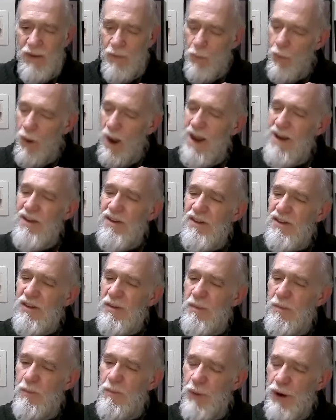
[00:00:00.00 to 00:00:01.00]
Why did
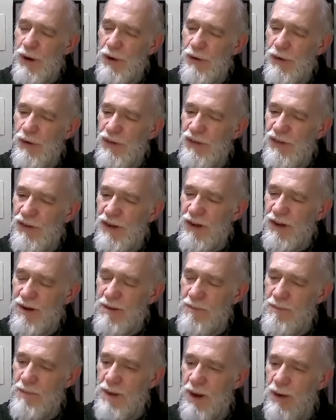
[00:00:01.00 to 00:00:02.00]
Springer's uh,
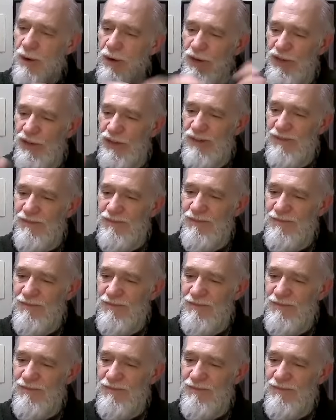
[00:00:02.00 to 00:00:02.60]
parents